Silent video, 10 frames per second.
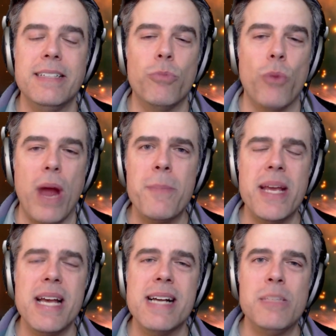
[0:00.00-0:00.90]

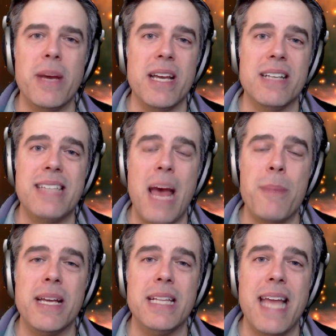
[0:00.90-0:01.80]
Ramping us by
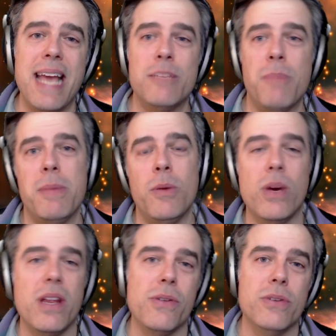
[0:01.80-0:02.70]
untapping a land, maybe
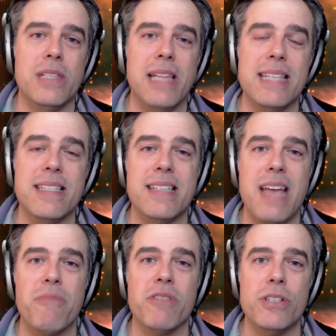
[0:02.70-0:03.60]
one of those lands that
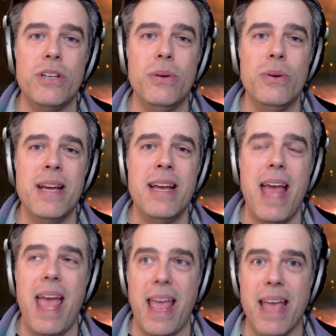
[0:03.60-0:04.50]
tap for 2,
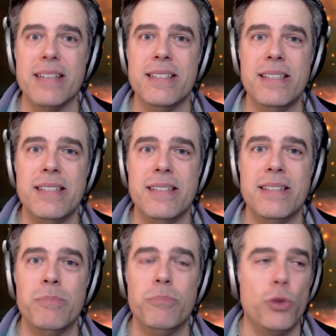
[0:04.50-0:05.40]
and
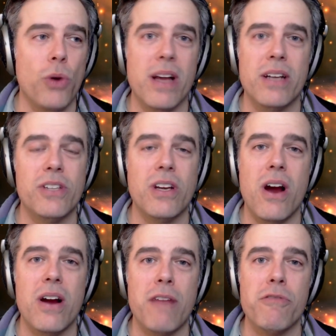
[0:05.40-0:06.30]
drawing us a
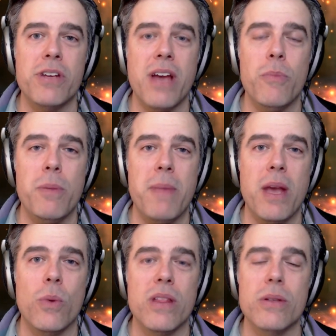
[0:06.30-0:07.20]
card every time we
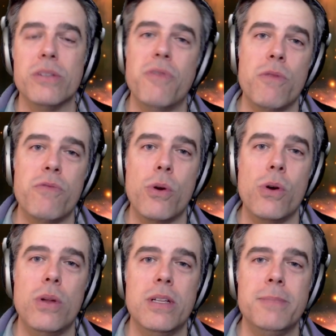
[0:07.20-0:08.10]
make one of those 4/4
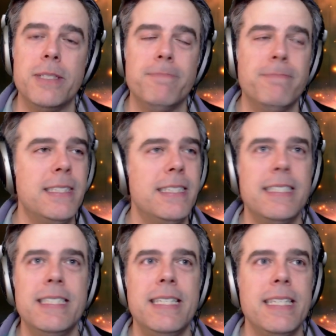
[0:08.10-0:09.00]
golems.
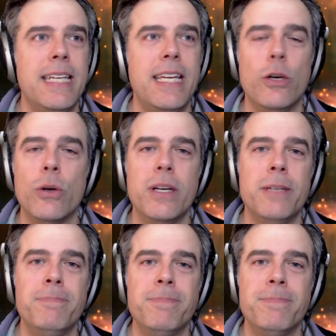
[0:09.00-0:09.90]

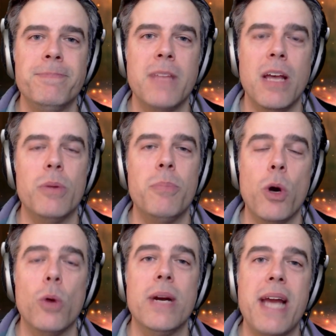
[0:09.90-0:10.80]
Kiora, I would
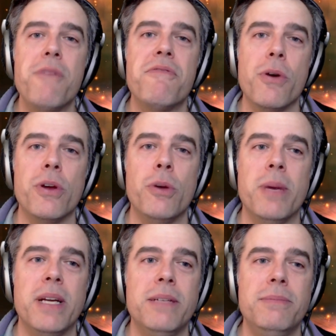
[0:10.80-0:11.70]
pour one out for you, but